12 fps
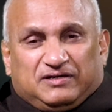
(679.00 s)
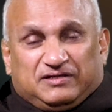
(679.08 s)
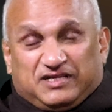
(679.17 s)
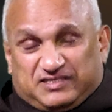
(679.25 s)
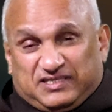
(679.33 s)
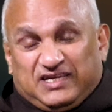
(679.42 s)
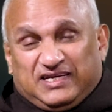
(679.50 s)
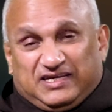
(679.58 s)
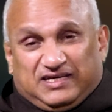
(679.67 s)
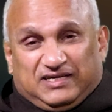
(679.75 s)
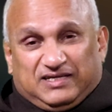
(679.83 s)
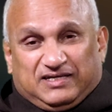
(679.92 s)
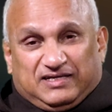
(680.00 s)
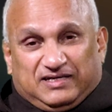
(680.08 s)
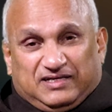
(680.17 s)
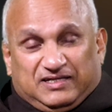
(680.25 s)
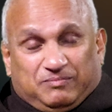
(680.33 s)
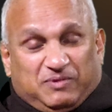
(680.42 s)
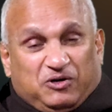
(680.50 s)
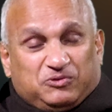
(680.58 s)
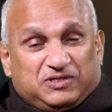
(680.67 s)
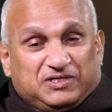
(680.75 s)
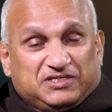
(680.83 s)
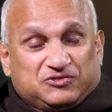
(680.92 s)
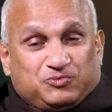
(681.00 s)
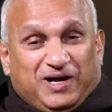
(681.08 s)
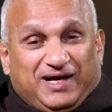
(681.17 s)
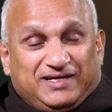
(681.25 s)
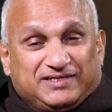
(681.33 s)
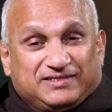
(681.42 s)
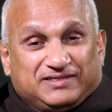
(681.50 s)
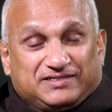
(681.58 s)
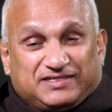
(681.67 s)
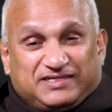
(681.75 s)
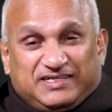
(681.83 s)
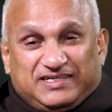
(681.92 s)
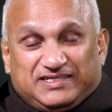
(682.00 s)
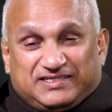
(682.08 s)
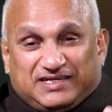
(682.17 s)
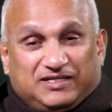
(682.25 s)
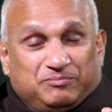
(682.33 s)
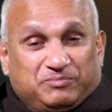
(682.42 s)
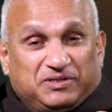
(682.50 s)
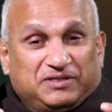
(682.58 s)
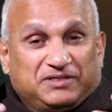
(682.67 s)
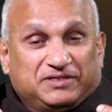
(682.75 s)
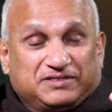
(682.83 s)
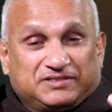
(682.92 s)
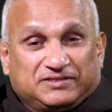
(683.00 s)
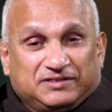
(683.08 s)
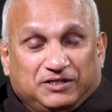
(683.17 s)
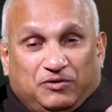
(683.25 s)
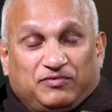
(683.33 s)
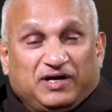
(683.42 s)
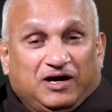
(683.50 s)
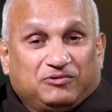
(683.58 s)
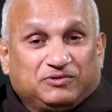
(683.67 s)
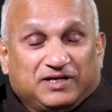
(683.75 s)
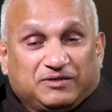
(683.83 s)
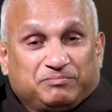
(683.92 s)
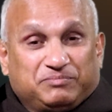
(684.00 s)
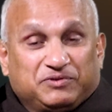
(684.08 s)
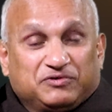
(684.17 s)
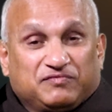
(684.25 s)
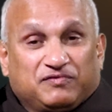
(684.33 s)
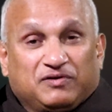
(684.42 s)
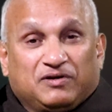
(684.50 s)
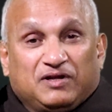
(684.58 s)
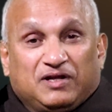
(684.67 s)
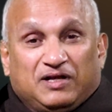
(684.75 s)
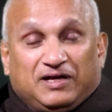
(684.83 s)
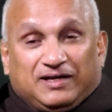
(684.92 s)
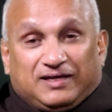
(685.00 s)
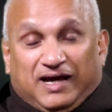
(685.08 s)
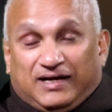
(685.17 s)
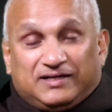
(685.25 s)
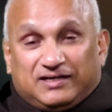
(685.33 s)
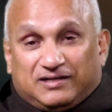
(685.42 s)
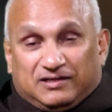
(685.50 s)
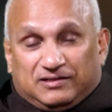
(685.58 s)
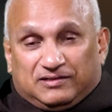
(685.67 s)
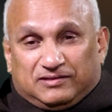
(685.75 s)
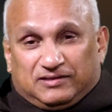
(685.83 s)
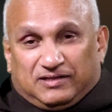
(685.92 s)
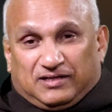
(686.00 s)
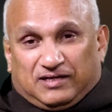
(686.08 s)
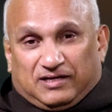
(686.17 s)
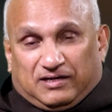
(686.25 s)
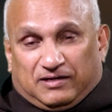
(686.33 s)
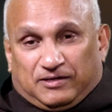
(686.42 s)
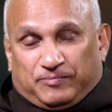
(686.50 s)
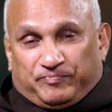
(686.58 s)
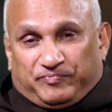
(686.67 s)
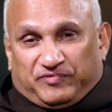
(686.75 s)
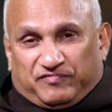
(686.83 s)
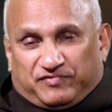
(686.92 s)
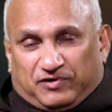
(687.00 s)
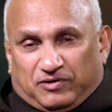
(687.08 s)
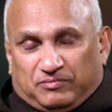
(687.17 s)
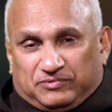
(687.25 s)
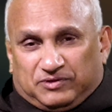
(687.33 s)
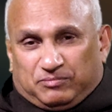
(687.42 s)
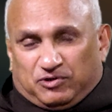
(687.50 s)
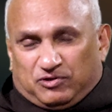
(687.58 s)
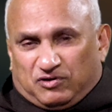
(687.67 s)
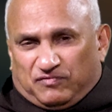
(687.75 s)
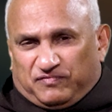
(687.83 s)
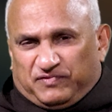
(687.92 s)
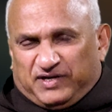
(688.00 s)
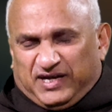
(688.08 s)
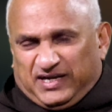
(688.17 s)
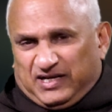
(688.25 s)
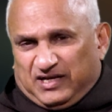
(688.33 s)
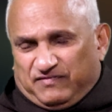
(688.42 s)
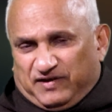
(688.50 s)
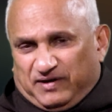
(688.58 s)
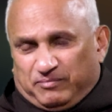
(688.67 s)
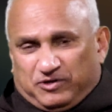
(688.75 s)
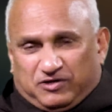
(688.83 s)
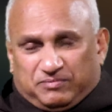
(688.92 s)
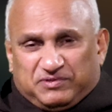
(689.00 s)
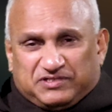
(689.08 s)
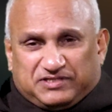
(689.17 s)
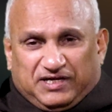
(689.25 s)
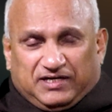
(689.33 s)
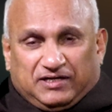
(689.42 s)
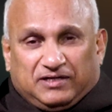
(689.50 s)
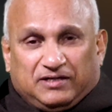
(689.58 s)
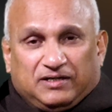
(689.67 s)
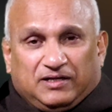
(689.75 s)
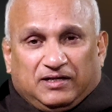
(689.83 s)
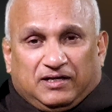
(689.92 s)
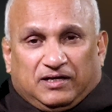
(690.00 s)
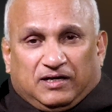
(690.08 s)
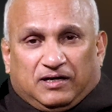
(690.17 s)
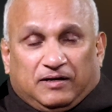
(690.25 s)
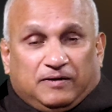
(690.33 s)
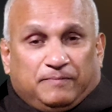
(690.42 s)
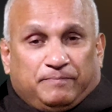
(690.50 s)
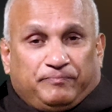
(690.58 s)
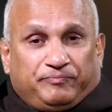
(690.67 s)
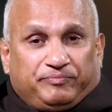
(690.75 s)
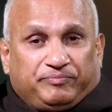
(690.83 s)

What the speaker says: the sea, the mountains, valleys, the trees and the birds. We have that beautiful canticle from the book of Daniel, if I'm not mistaken. Sun